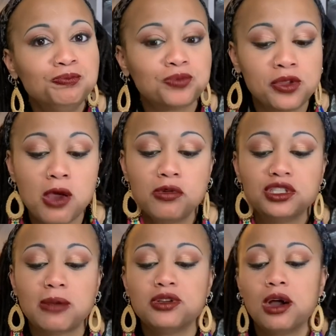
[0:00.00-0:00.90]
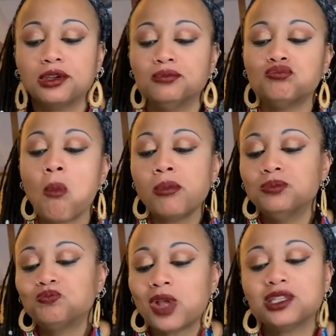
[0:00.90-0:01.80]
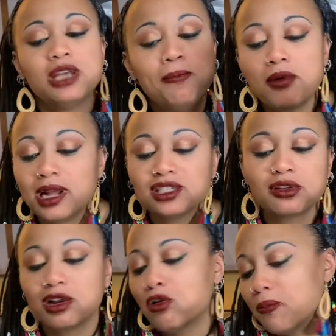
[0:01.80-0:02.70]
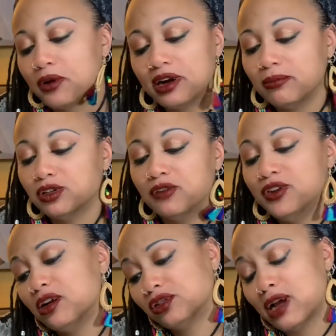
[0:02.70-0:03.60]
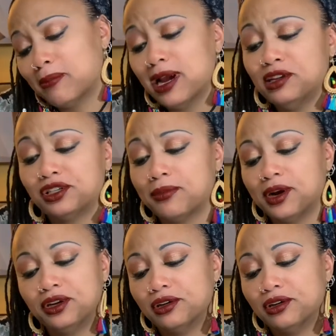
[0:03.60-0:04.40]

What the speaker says: they wouldn't stop talking. At some point, I start incorporating them to the video because I might leave some of that in.